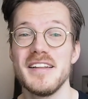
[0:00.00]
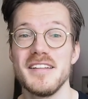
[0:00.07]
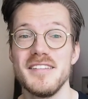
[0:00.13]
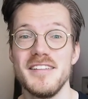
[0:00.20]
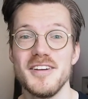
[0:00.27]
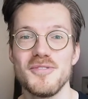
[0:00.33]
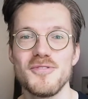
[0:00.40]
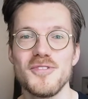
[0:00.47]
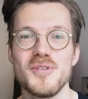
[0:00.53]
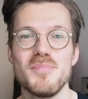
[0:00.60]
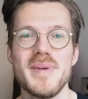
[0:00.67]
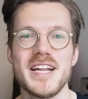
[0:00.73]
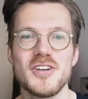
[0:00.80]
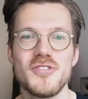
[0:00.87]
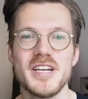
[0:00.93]
the different
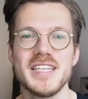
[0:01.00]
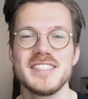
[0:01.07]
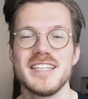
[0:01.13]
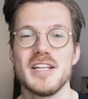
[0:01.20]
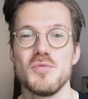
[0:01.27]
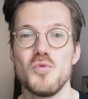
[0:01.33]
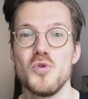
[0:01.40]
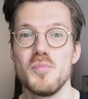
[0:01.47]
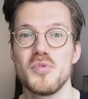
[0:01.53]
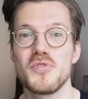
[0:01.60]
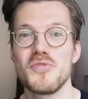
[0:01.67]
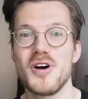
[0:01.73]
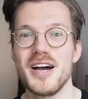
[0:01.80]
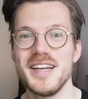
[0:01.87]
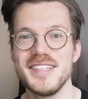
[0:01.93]
metrics that Whoop
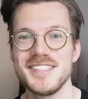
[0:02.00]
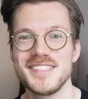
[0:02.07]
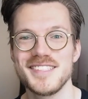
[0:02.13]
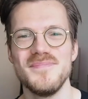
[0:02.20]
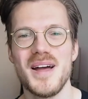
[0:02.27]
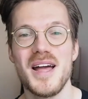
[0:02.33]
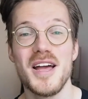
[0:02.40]
provides.